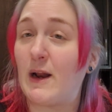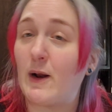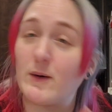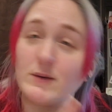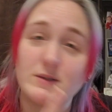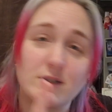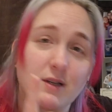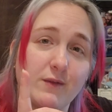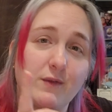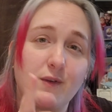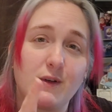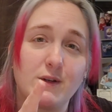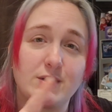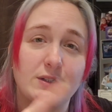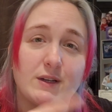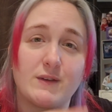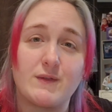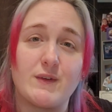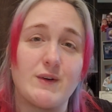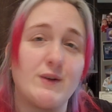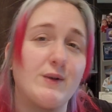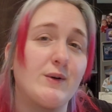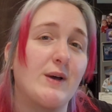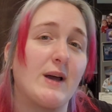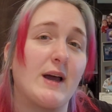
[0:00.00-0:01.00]
I know it's confusing for
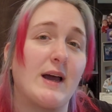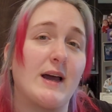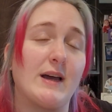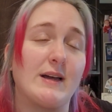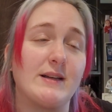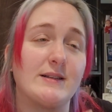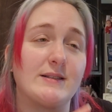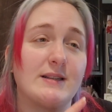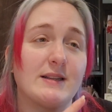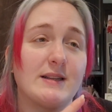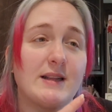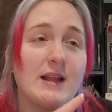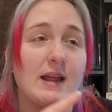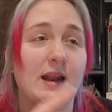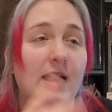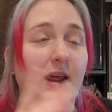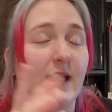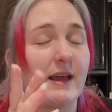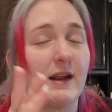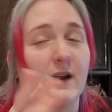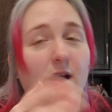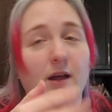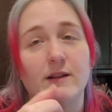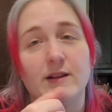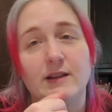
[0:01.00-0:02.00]
you guys, and then I
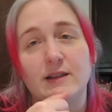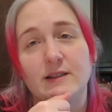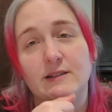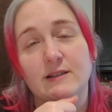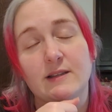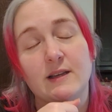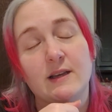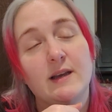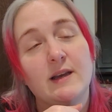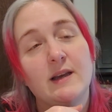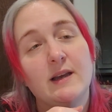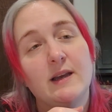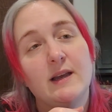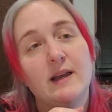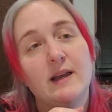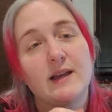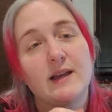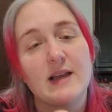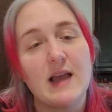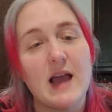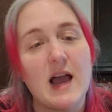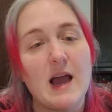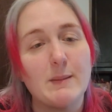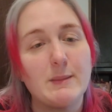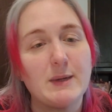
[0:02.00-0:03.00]
get all these
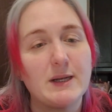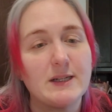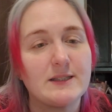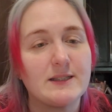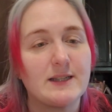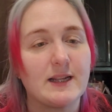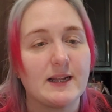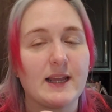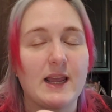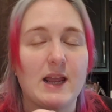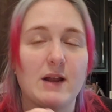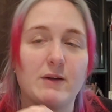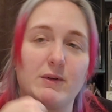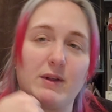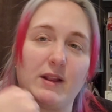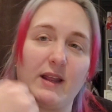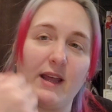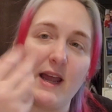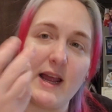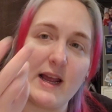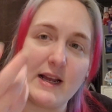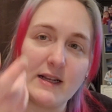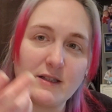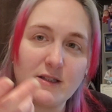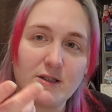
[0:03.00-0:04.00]
comments that I can't
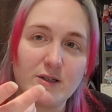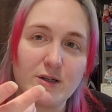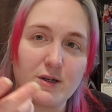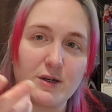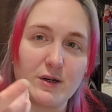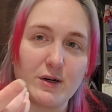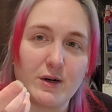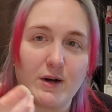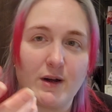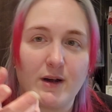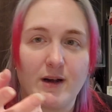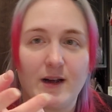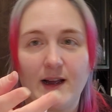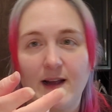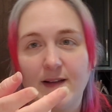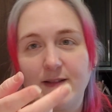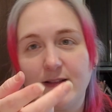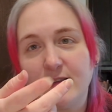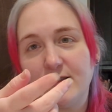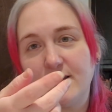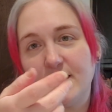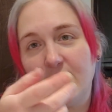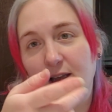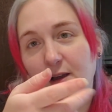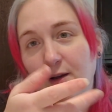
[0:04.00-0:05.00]
really answer, or I
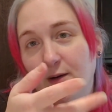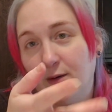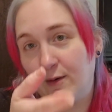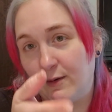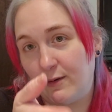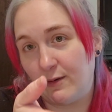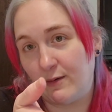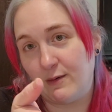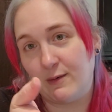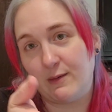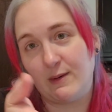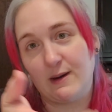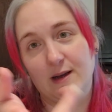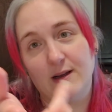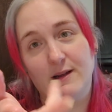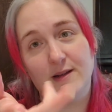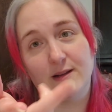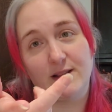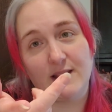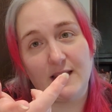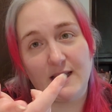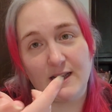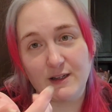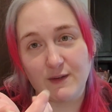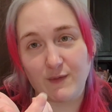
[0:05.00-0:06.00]
have to say, oh,
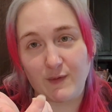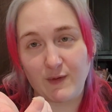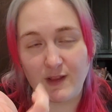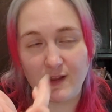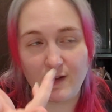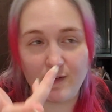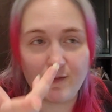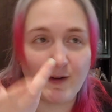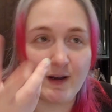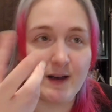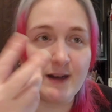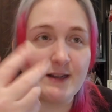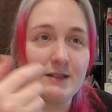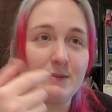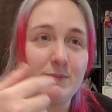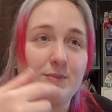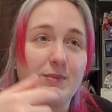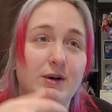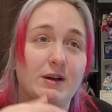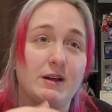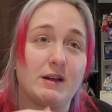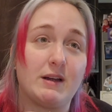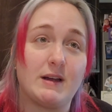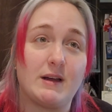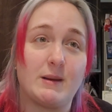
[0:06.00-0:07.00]
well, thanks for the advice,
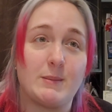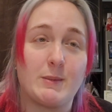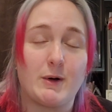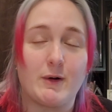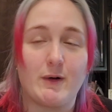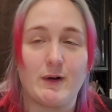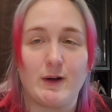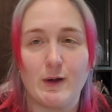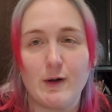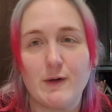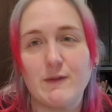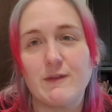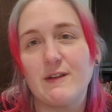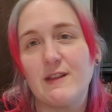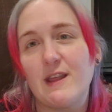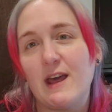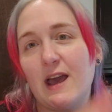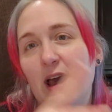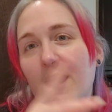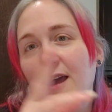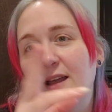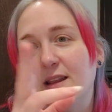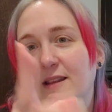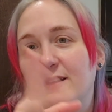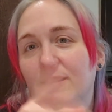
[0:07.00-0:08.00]
but I'm already over
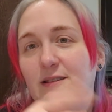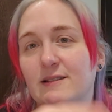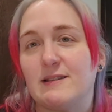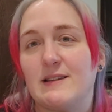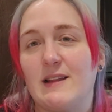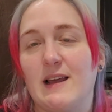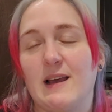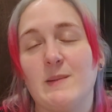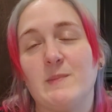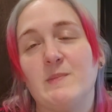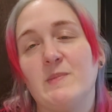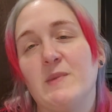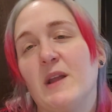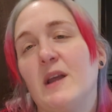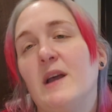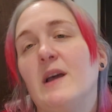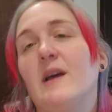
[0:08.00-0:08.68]
that, and this and that.